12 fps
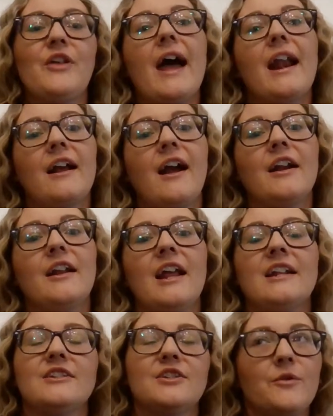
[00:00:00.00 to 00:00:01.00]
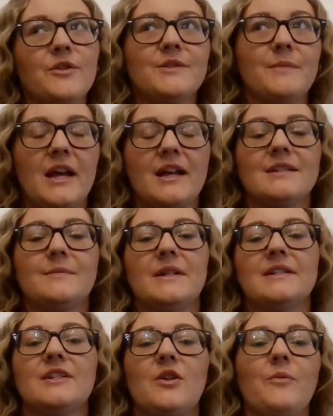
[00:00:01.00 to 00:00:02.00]
that kind of, and so does my
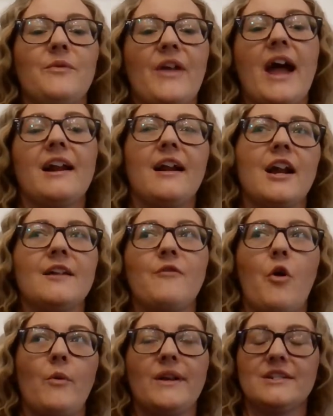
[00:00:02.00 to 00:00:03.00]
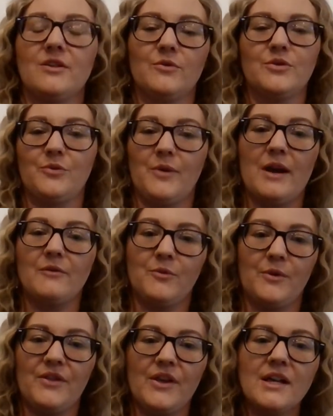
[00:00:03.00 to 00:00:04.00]
husband. So that kind of always goes around
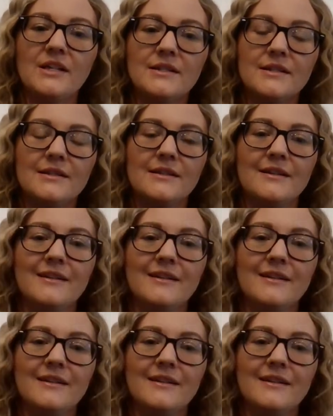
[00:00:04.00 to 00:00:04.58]
with us.